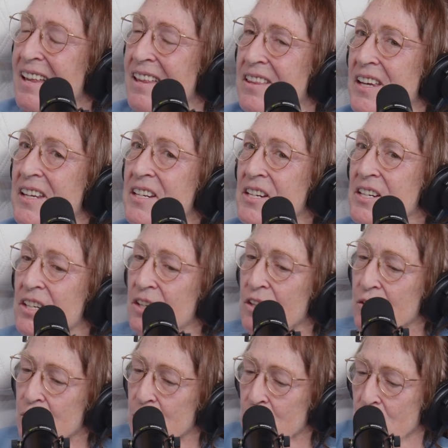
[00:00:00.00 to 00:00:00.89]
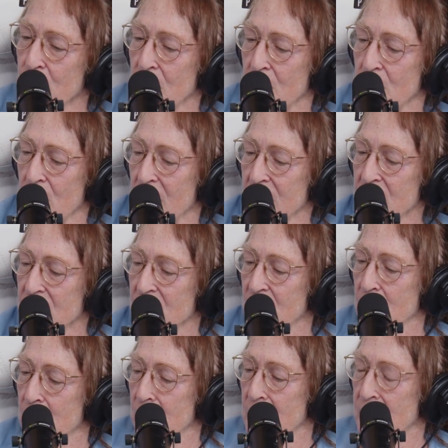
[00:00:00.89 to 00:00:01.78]
They can go across
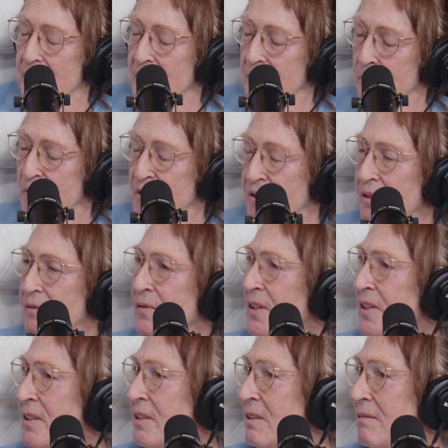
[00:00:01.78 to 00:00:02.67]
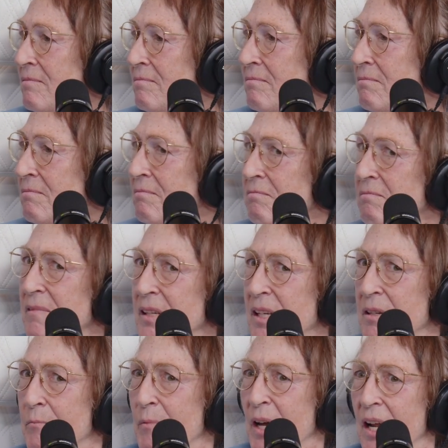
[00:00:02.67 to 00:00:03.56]
the Pacific
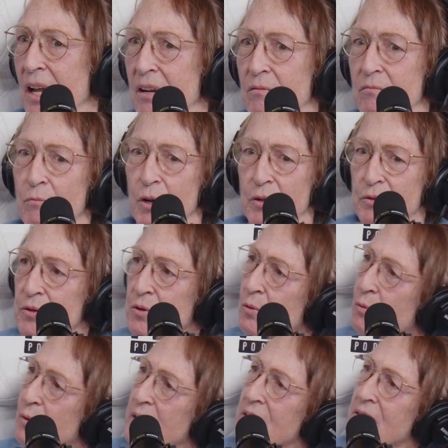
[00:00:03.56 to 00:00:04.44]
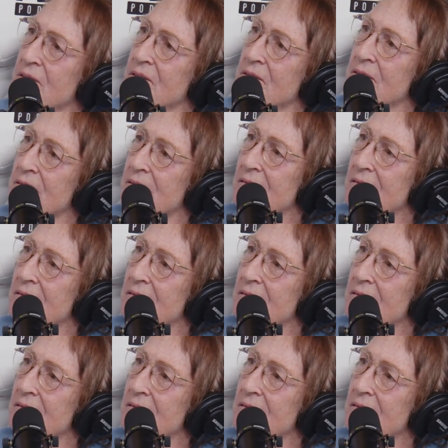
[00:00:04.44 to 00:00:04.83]
in about 1 or 2 weeks.